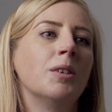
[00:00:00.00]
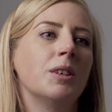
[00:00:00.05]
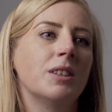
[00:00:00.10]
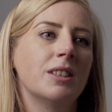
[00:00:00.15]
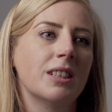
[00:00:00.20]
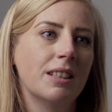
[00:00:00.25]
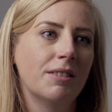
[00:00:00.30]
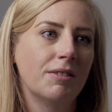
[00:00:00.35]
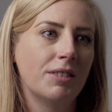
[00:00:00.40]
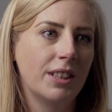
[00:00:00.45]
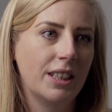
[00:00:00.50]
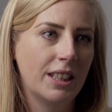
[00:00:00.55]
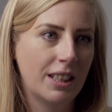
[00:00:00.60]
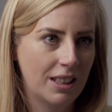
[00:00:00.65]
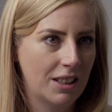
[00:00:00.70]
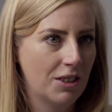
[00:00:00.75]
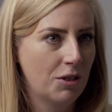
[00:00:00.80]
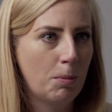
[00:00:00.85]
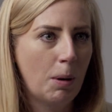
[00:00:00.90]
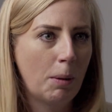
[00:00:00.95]
we deliver the
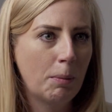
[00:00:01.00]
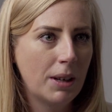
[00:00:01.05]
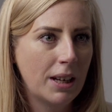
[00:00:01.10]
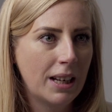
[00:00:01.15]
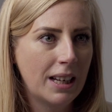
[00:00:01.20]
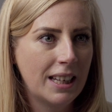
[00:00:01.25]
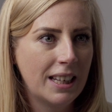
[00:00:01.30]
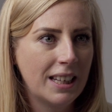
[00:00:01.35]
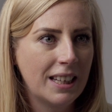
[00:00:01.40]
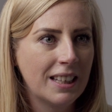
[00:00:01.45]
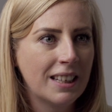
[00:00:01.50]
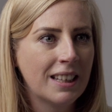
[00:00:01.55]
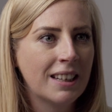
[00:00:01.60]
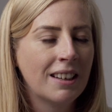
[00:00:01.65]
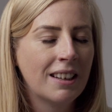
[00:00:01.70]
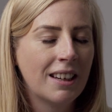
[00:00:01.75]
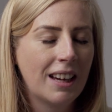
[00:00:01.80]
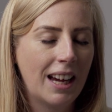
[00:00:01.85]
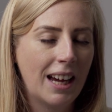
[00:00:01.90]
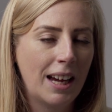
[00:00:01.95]
English Premier League,
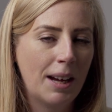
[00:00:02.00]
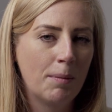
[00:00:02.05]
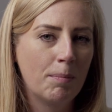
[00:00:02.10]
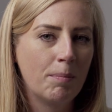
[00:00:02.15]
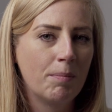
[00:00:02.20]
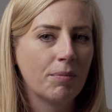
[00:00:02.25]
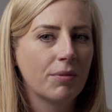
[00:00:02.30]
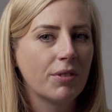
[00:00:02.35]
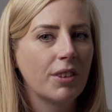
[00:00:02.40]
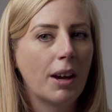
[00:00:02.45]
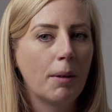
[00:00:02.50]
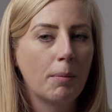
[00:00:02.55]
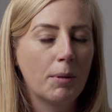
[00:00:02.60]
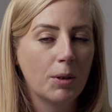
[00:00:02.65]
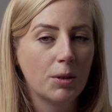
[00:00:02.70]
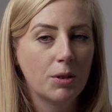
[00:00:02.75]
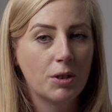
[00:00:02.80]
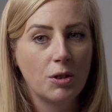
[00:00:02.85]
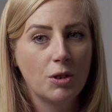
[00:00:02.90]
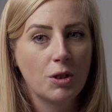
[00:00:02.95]
and
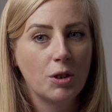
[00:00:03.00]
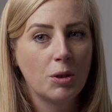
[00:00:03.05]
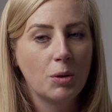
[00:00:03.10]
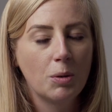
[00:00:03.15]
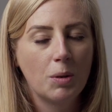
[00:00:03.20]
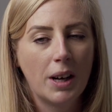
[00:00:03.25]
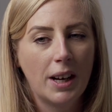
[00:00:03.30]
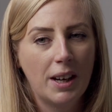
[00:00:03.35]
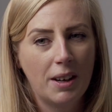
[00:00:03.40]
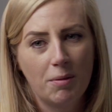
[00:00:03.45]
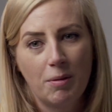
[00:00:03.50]
we also do